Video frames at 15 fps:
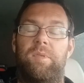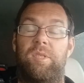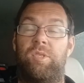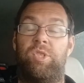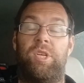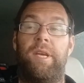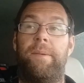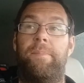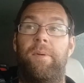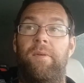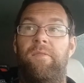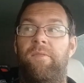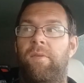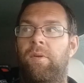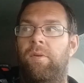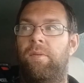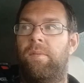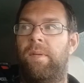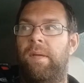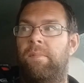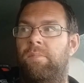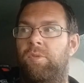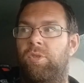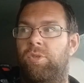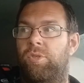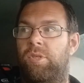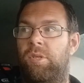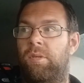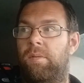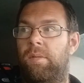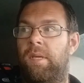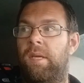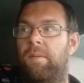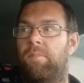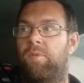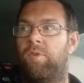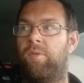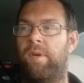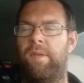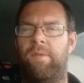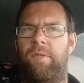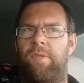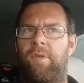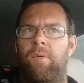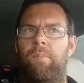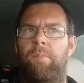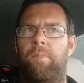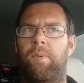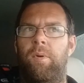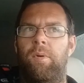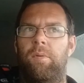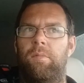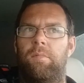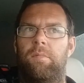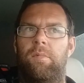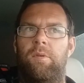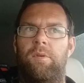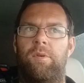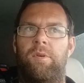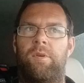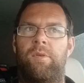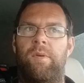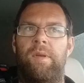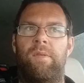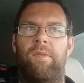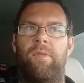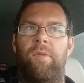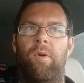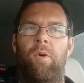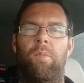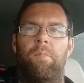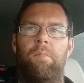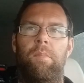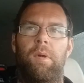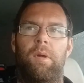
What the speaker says: cheaper for him just to keep Green Thumb, but Green Thumb